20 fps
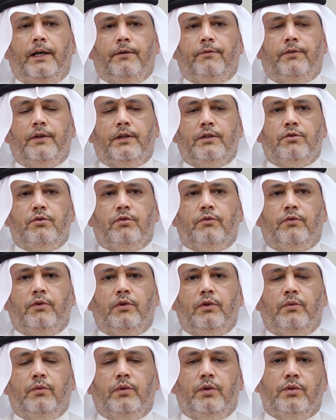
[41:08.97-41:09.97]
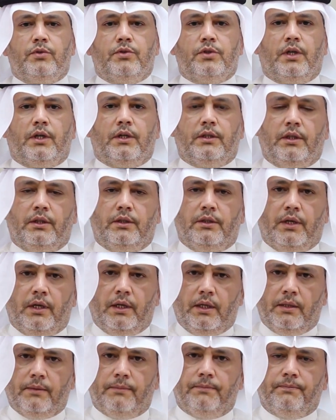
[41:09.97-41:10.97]
First of all, when you start a
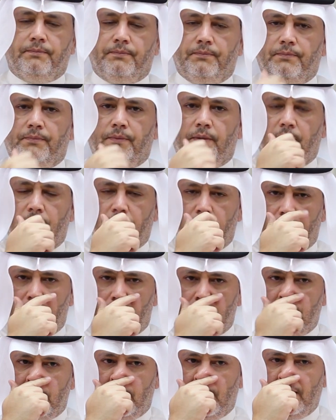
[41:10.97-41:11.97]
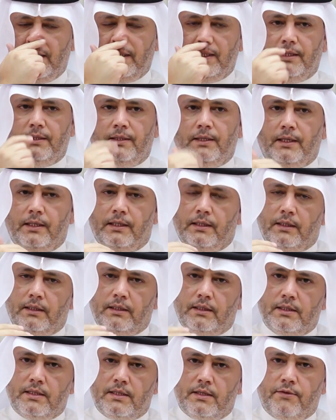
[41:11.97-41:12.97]
drug, you want to select a drug
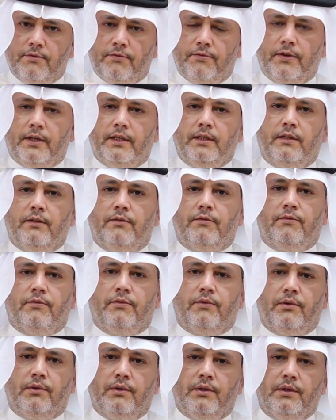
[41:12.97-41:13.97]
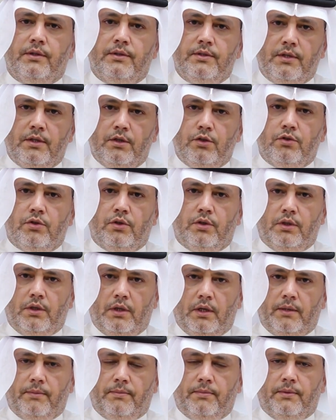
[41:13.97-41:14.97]
that is effective for the seizure
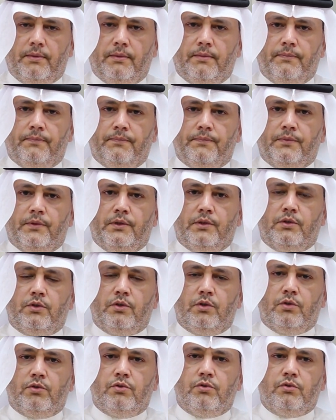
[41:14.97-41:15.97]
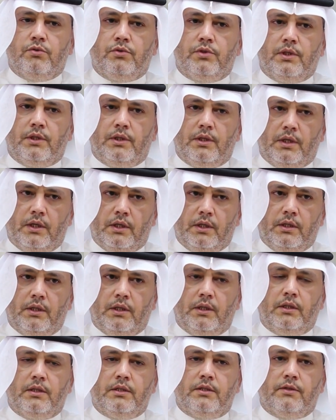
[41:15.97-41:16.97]
type. So you choose a drug
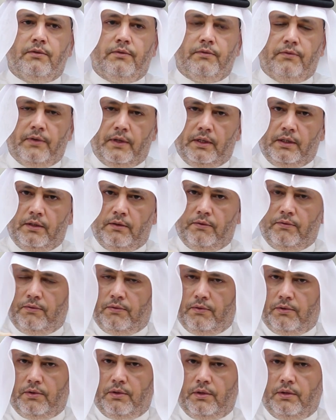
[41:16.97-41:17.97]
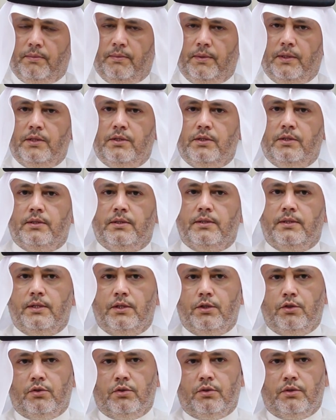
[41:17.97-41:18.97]
that is effective for the patient's
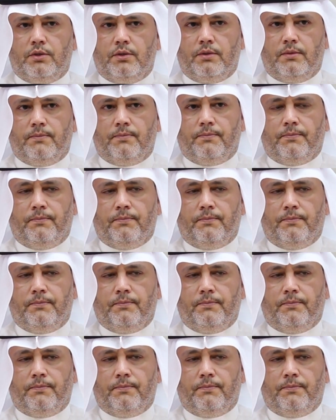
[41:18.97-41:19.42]
seizures.